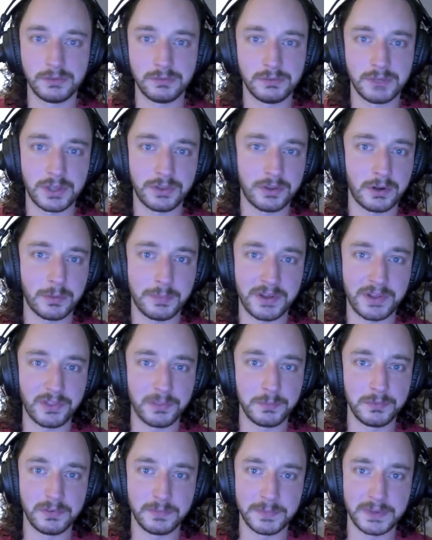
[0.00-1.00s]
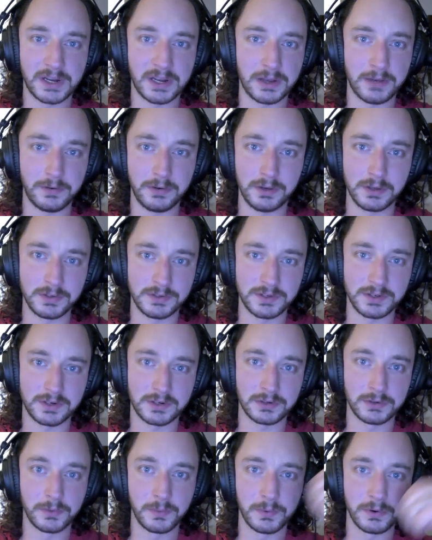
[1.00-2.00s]
Nothing about the movement I would
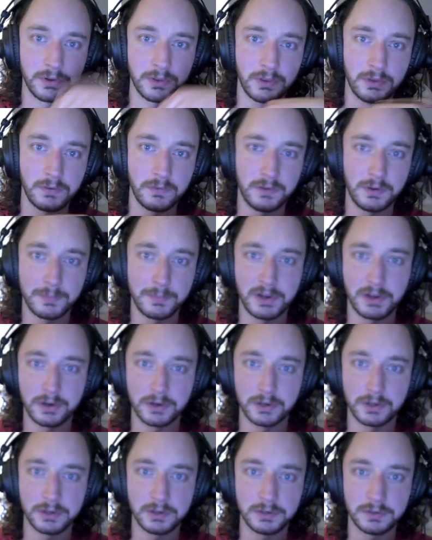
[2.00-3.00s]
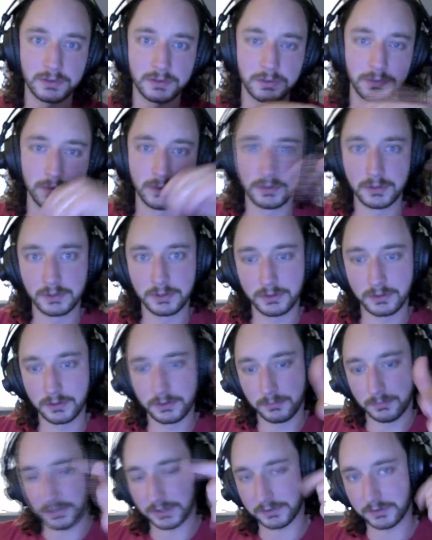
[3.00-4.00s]
consider worth fear-mongering. So
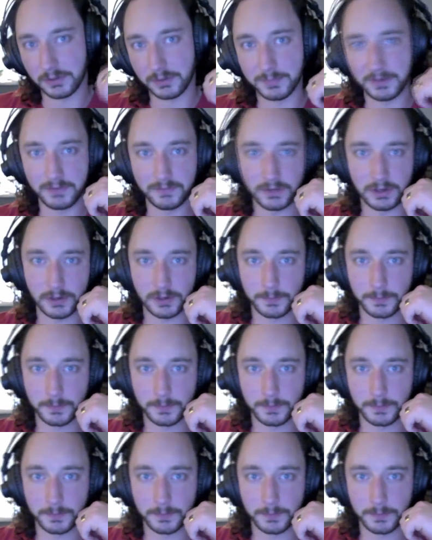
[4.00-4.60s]
back to the main video.